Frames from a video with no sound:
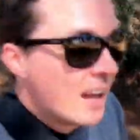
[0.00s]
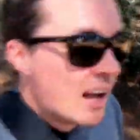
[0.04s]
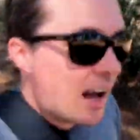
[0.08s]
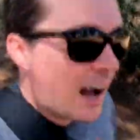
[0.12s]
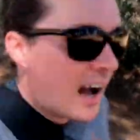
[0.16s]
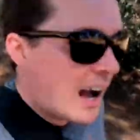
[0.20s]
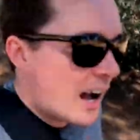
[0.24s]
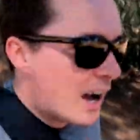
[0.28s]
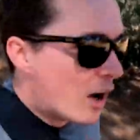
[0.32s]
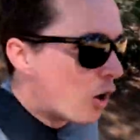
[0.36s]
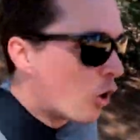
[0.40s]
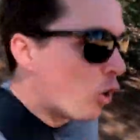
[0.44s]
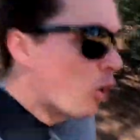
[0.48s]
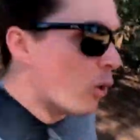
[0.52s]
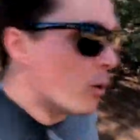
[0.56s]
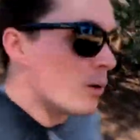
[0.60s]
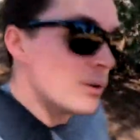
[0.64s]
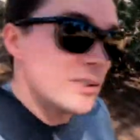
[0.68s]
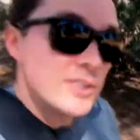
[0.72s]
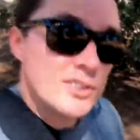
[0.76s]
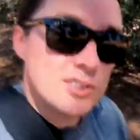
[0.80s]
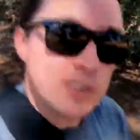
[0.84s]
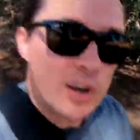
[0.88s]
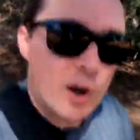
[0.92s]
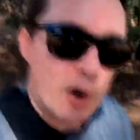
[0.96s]

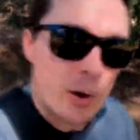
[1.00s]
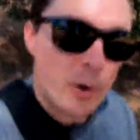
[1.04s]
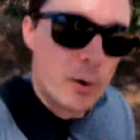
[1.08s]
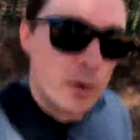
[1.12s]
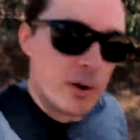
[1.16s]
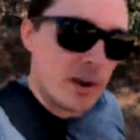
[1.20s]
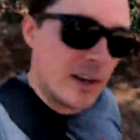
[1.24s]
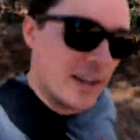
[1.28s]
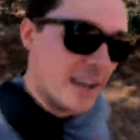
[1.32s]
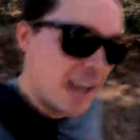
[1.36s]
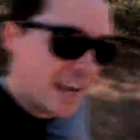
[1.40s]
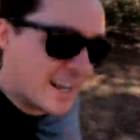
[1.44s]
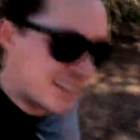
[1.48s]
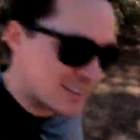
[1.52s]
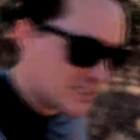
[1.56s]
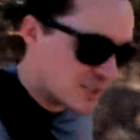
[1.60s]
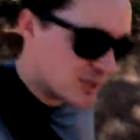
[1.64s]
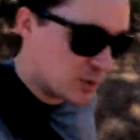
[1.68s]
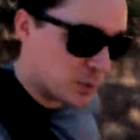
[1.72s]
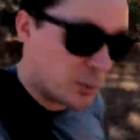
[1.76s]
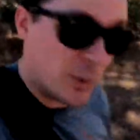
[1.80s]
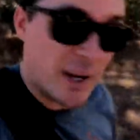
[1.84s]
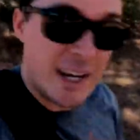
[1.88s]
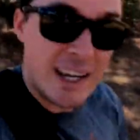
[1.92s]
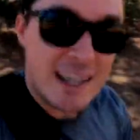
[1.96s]
Also,
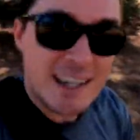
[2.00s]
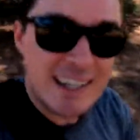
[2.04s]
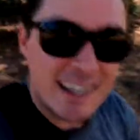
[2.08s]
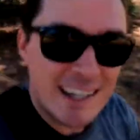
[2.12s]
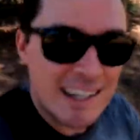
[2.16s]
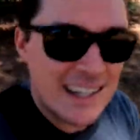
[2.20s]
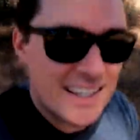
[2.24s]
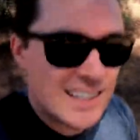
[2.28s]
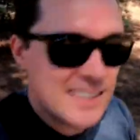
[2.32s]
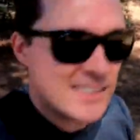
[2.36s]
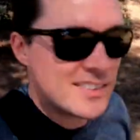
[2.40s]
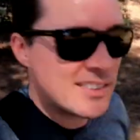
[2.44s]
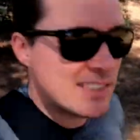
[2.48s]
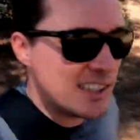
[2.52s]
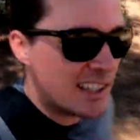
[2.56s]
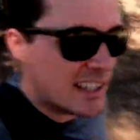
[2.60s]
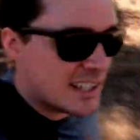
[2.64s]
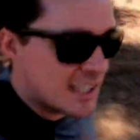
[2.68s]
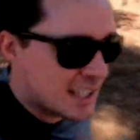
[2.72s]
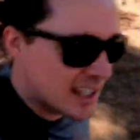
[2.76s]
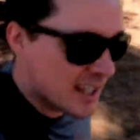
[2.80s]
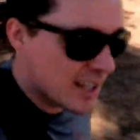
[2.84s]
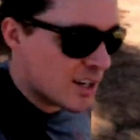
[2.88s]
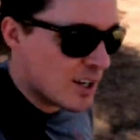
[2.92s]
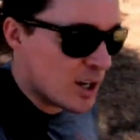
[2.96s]
next week is
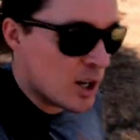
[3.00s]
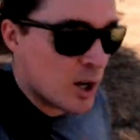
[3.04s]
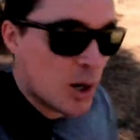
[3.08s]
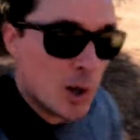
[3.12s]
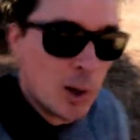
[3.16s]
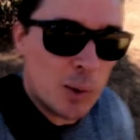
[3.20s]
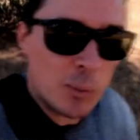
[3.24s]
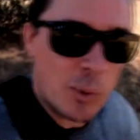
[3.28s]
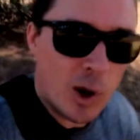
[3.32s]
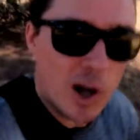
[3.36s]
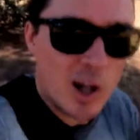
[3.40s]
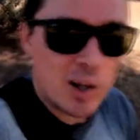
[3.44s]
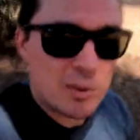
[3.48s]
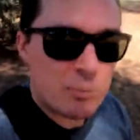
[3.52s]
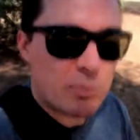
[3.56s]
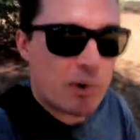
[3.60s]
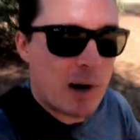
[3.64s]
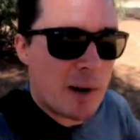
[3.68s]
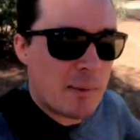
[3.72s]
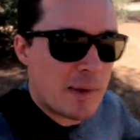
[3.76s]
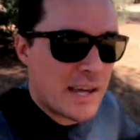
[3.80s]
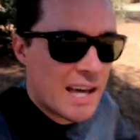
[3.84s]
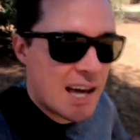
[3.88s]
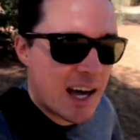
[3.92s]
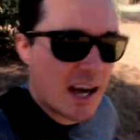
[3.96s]
the world
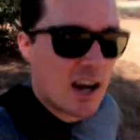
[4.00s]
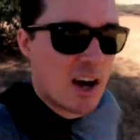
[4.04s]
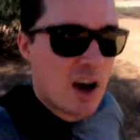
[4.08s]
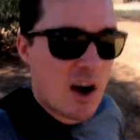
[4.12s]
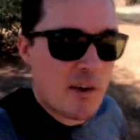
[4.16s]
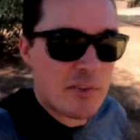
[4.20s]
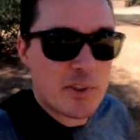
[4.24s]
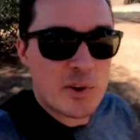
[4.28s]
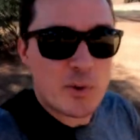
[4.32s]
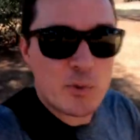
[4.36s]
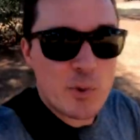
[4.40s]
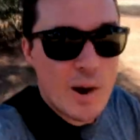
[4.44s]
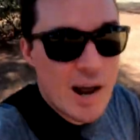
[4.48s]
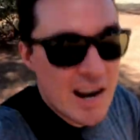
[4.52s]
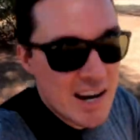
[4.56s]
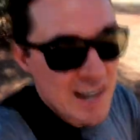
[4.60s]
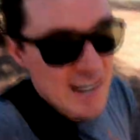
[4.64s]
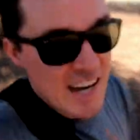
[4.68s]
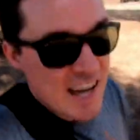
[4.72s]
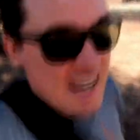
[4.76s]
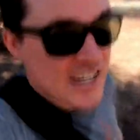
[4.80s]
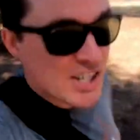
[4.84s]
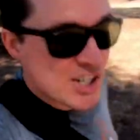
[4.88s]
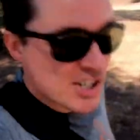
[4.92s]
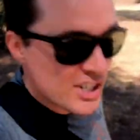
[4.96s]
premiere of the Run
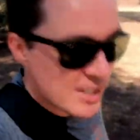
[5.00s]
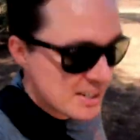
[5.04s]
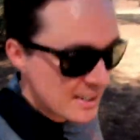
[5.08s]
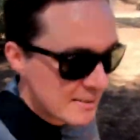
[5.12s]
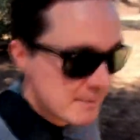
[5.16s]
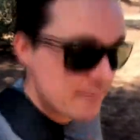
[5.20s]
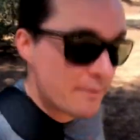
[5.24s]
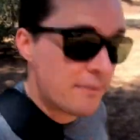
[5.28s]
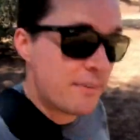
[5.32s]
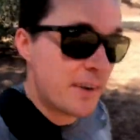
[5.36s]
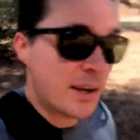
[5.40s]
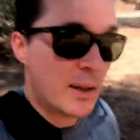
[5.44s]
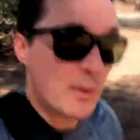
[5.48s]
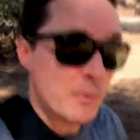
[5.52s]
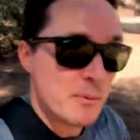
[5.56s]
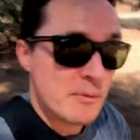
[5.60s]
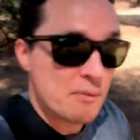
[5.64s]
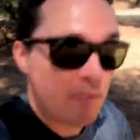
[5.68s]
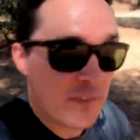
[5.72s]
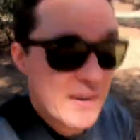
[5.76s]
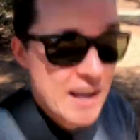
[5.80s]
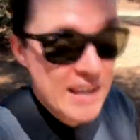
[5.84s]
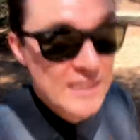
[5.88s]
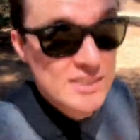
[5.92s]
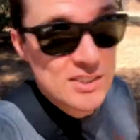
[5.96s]
Nation Film
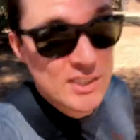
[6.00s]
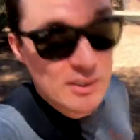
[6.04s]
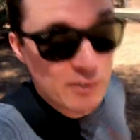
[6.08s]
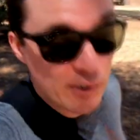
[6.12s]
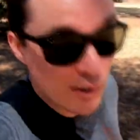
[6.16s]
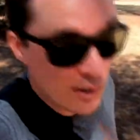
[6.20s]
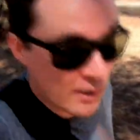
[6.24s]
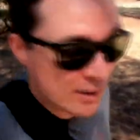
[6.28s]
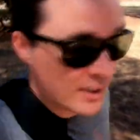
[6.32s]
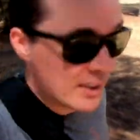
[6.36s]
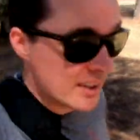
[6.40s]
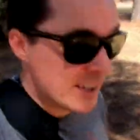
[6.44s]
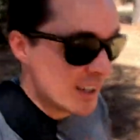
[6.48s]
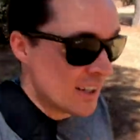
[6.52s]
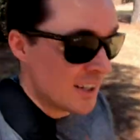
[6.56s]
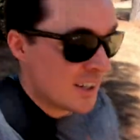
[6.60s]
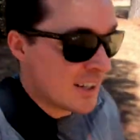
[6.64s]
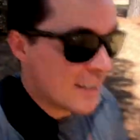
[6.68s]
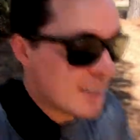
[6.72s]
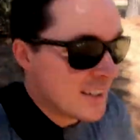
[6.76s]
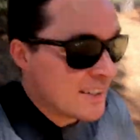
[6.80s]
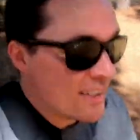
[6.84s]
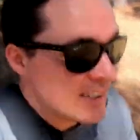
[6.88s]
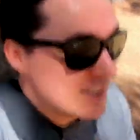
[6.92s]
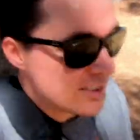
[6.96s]
Festival.
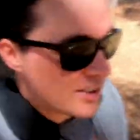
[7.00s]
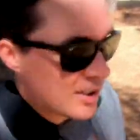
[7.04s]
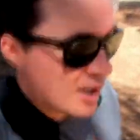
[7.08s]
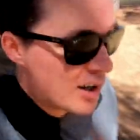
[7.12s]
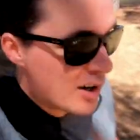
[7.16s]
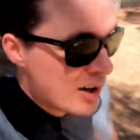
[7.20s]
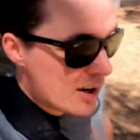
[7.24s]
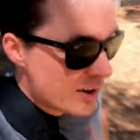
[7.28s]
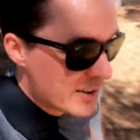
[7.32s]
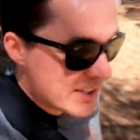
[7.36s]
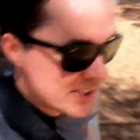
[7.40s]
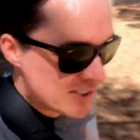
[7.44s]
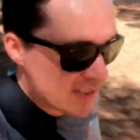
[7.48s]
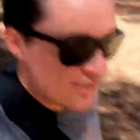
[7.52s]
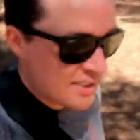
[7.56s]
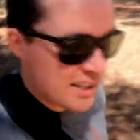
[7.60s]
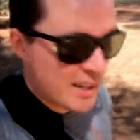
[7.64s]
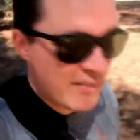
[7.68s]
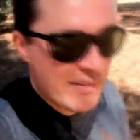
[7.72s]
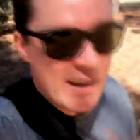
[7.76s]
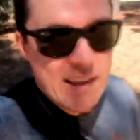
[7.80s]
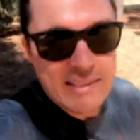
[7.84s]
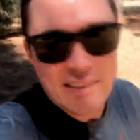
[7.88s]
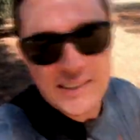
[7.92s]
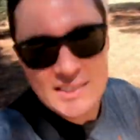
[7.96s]
So this is an
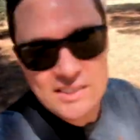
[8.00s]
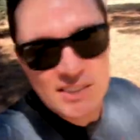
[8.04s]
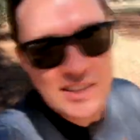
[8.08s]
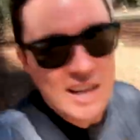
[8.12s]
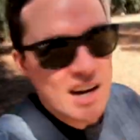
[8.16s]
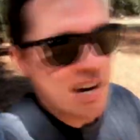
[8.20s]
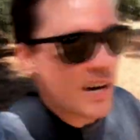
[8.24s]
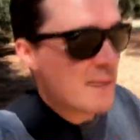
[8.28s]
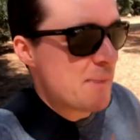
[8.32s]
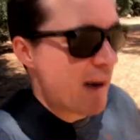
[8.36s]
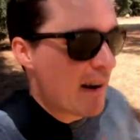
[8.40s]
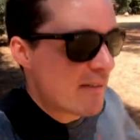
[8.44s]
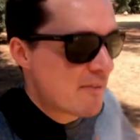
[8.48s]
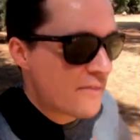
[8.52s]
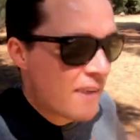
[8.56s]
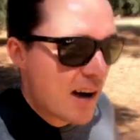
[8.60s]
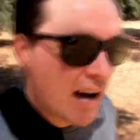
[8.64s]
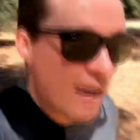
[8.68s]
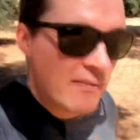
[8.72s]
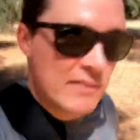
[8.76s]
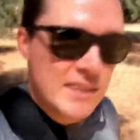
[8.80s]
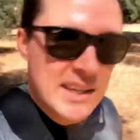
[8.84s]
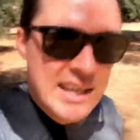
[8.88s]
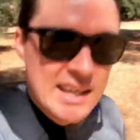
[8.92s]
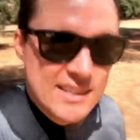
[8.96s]
event that started about
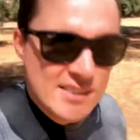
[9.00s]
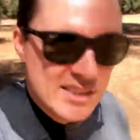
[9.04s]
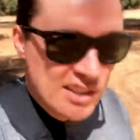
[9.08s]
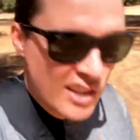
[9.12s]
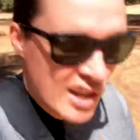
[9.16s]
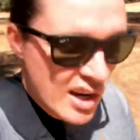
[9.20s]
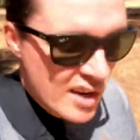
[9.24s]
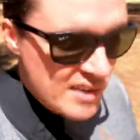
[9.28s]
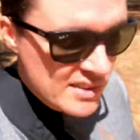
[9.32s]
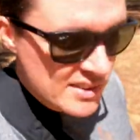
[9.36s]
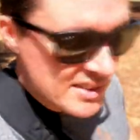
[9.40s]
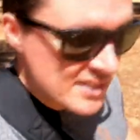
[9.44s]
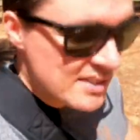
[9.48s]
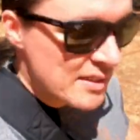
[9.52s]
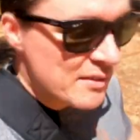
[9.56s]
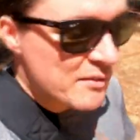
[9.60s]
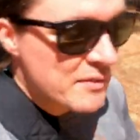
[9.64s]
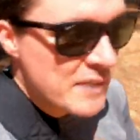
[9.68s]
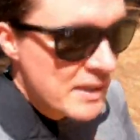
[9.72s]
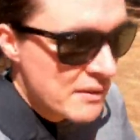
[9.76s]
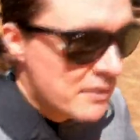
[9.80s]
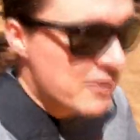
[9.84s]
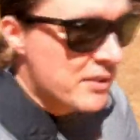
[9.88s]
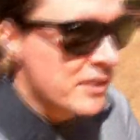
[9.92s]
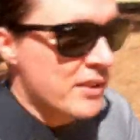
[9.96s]
5 years ago. This is the
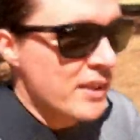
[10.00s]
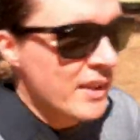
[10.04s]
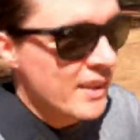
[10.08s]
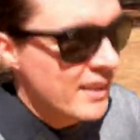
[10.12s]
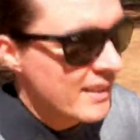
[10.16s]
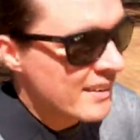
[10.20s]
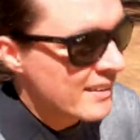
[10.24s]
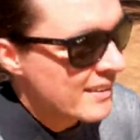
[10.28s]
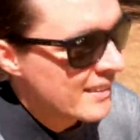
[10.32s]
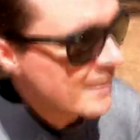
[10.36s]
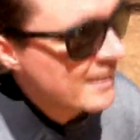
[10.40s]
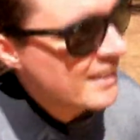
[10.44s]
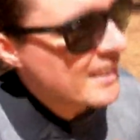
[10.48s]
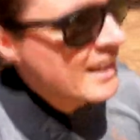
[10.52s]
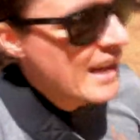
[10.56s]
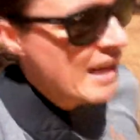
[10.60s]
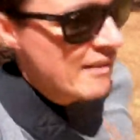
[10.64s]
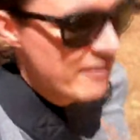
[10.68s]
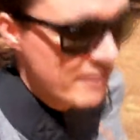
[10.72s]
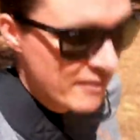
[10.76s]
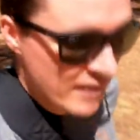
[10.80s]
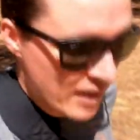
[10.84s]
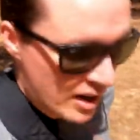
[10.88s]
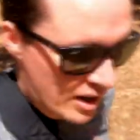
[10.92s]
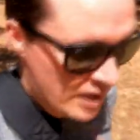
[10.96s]
fifth
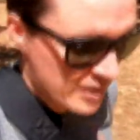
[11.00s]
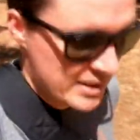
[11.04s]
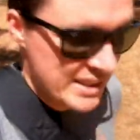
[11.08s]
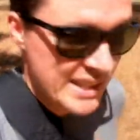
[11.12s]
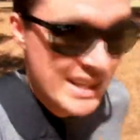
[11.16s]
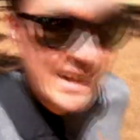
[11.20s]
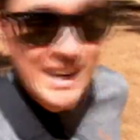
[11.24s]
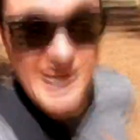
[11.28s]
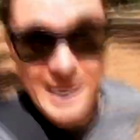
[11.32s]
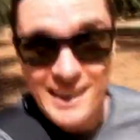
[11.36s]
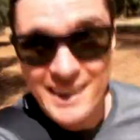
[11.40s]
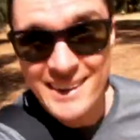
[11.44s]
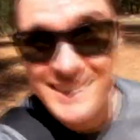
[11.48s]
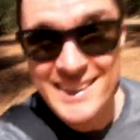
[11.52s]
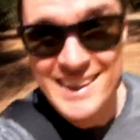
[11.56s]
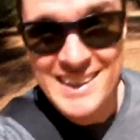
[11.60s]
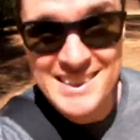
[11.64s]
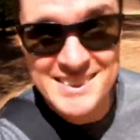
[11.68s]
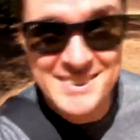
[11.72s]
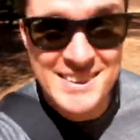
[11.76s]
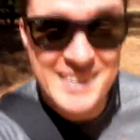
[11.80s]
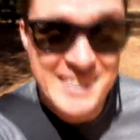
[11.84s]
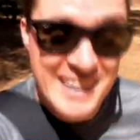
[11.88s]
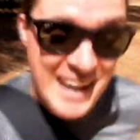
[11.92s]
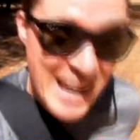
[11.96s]
year that
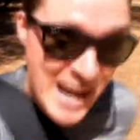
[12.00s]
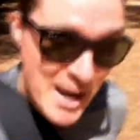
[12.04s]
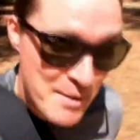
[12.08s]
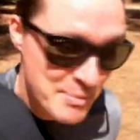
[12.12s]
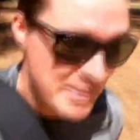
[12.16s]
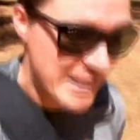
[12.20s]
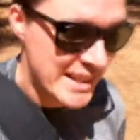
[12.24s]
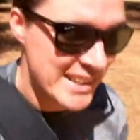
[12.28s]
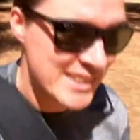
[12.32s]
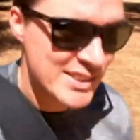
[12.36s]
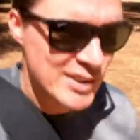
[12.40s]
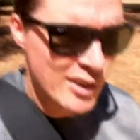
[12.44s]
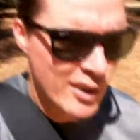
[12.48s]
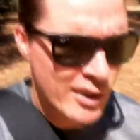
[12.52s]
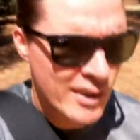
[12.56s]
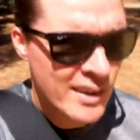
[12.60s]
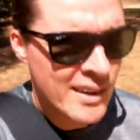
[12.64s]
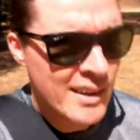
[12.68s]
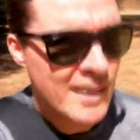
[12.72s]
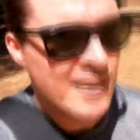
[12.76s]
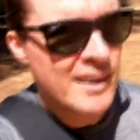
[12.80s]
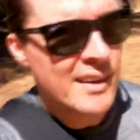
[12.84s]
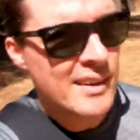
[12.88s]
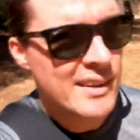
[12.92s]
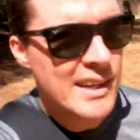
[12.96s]
it's been happening. So
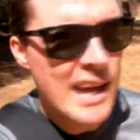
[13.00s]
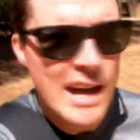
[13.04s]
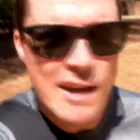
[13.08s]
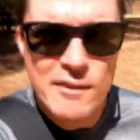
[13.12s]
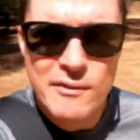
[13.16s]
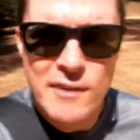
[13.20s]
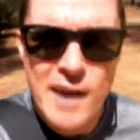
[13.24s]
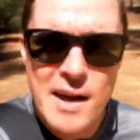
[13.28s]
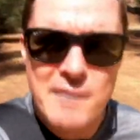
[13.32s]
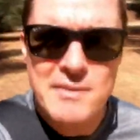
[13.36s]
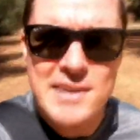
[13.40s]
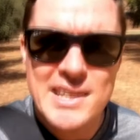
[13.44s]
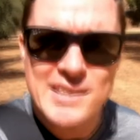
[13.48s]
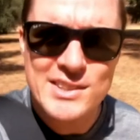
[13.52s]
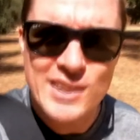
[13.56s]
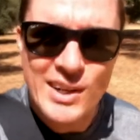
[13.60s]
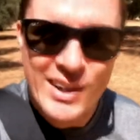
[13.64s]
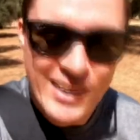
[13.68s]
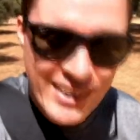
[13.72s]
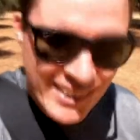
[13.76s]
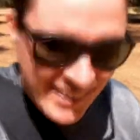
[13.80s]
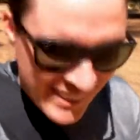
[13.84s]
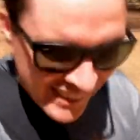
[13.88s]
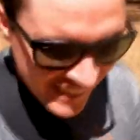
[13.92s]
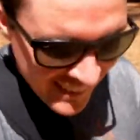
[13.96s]
yeah, 5 years ago.